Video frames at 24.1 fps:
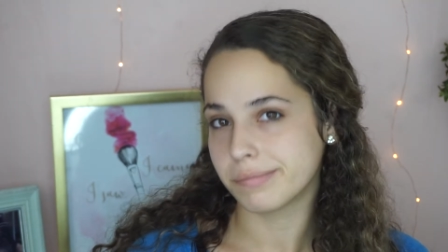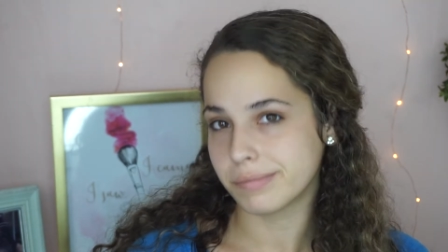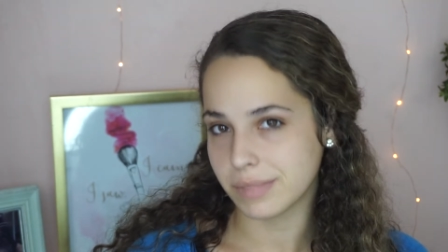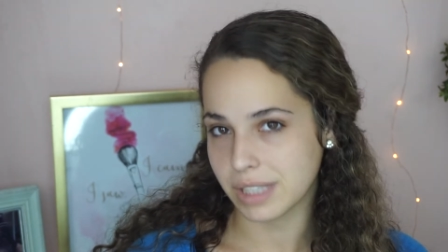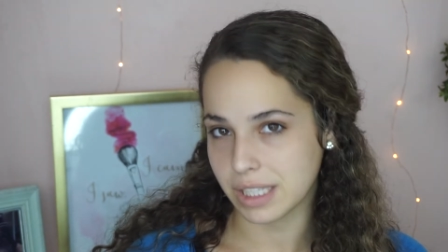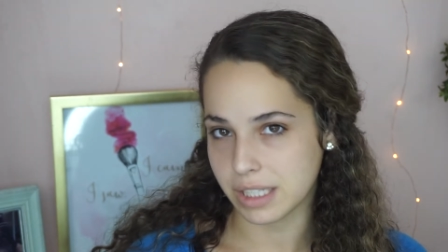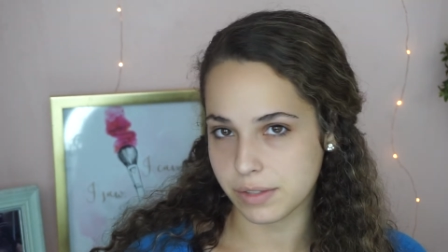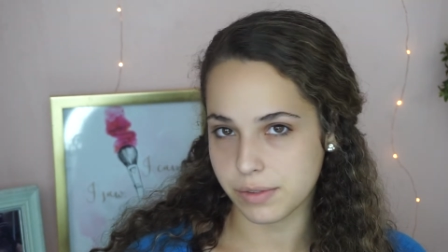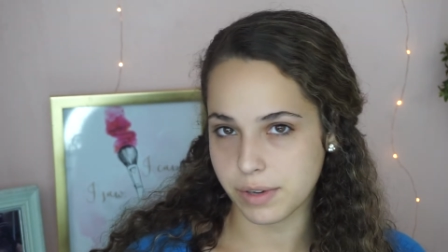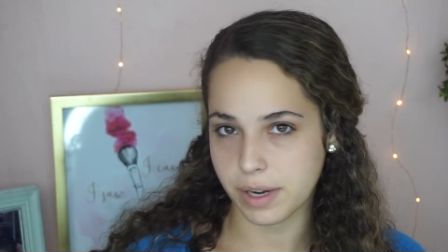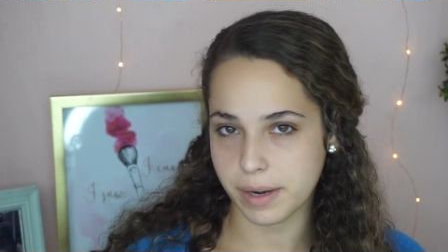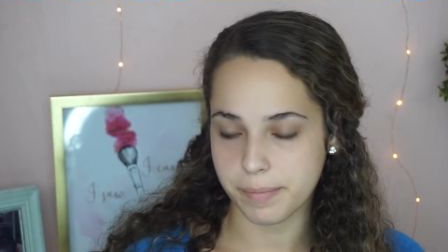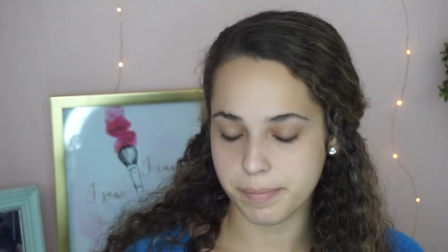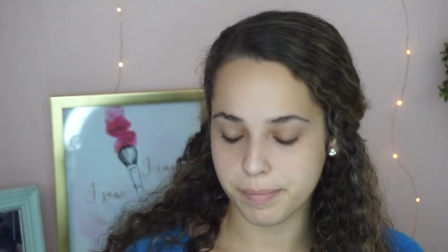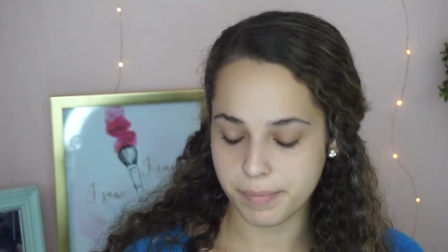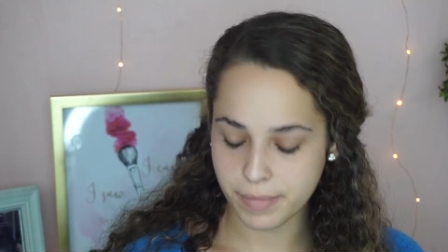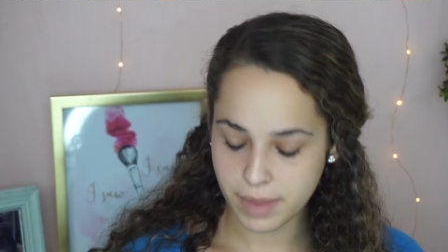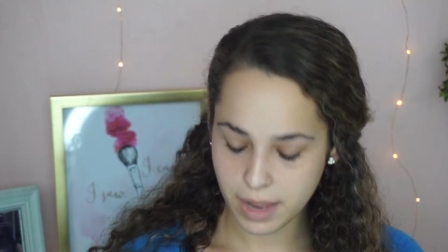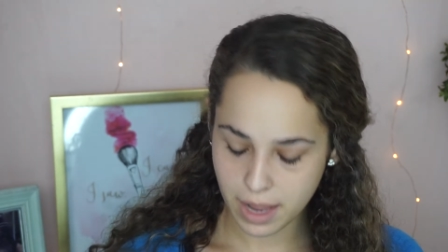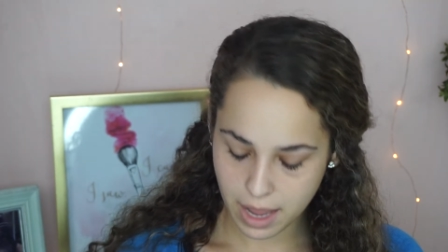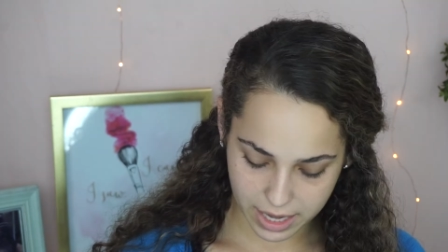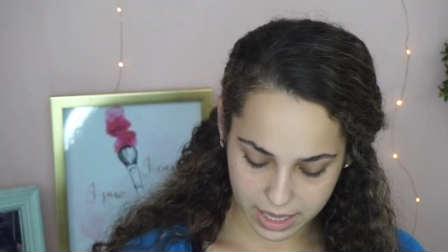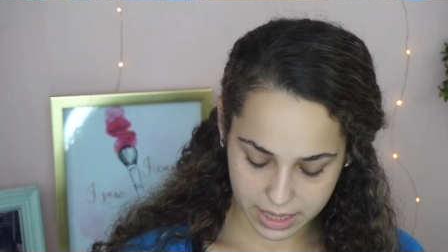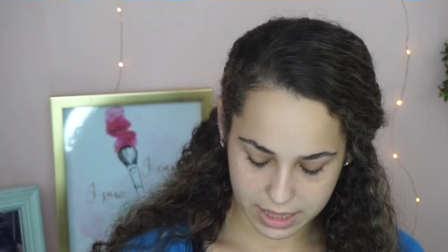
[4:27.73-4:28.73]
That's right.
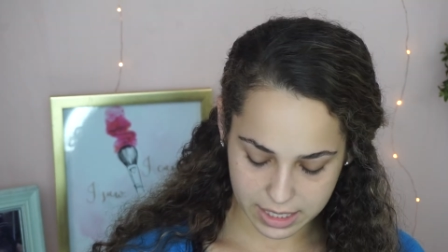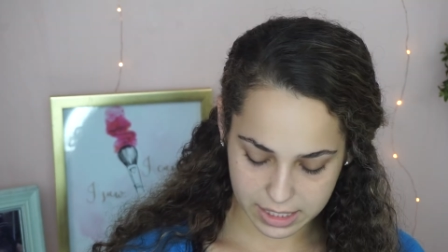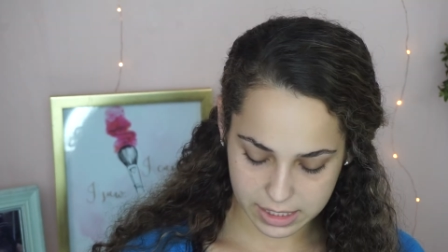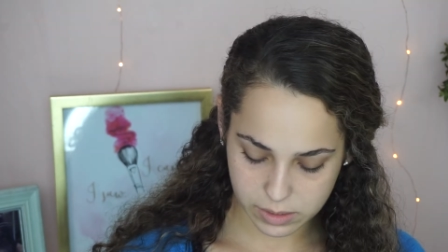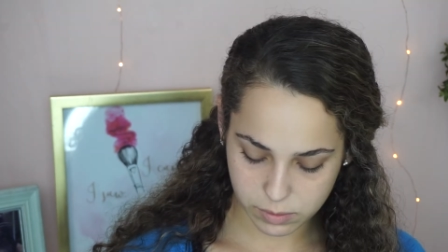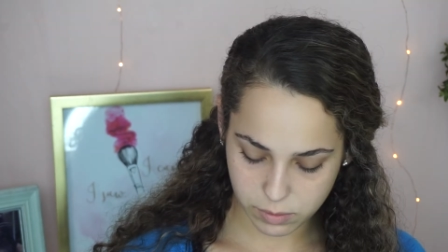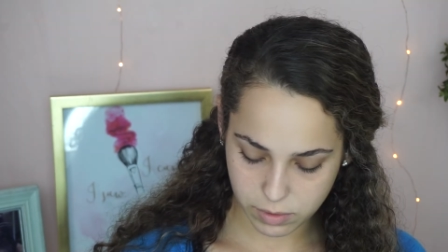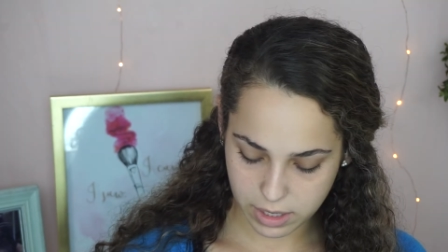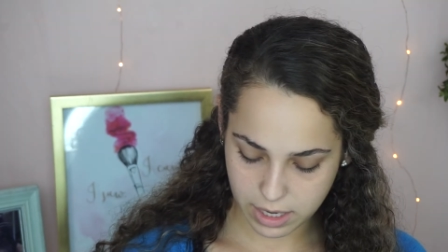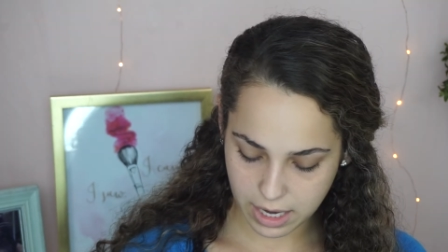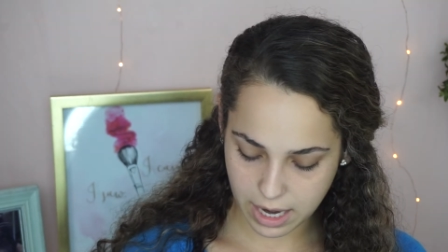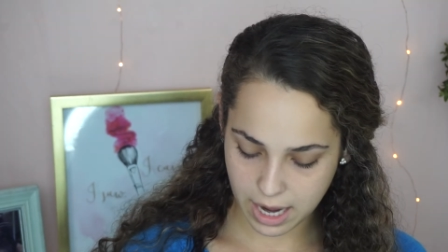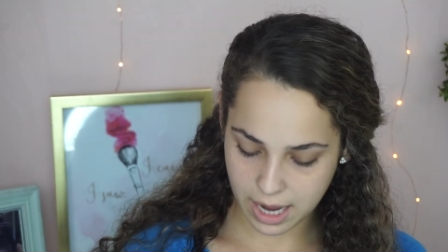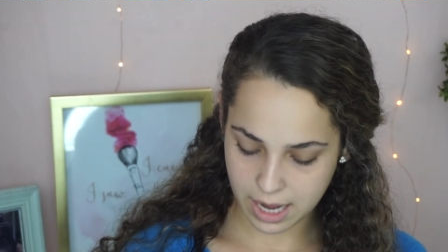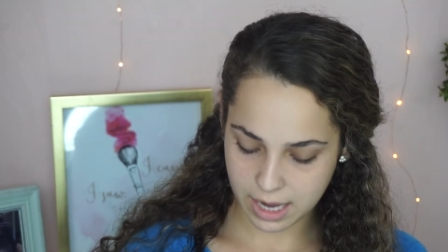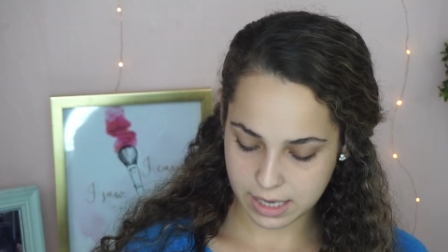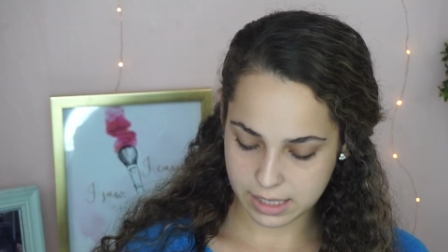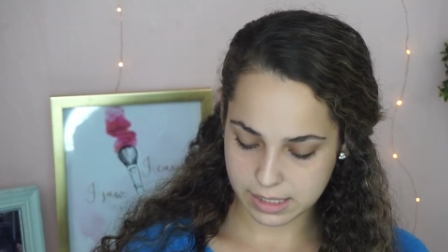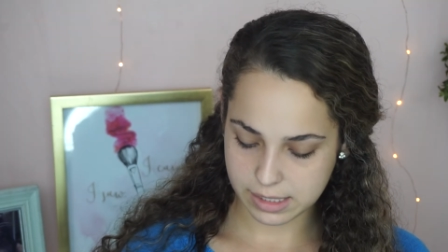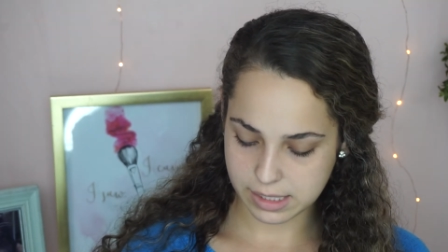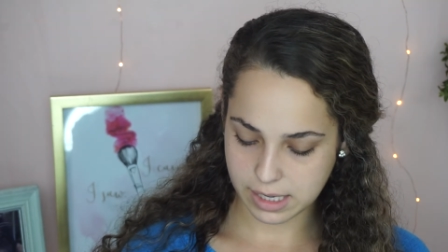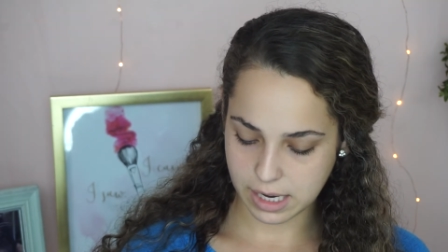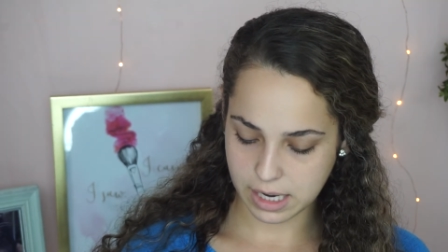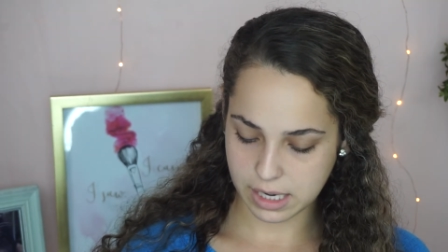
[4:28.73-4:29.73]
And this one
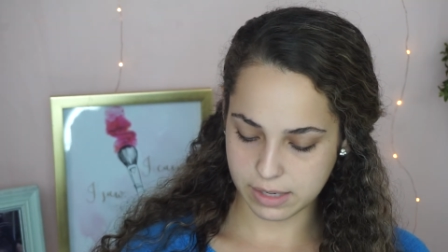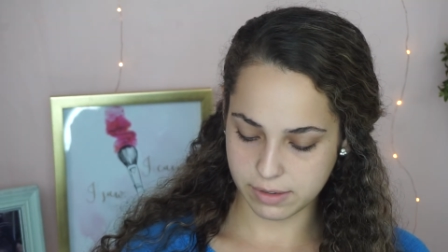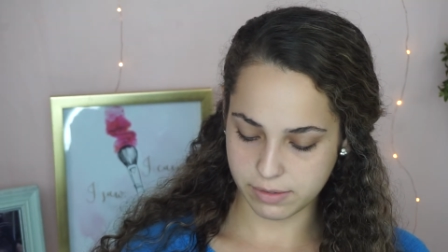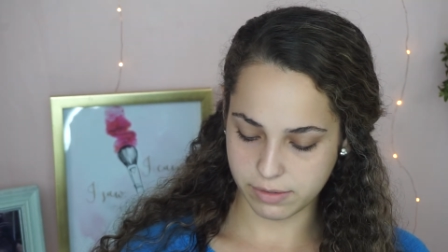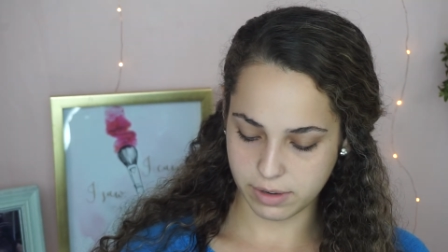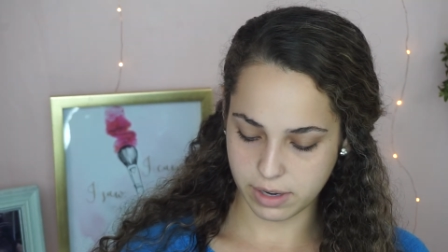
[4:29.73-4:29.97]
has kind of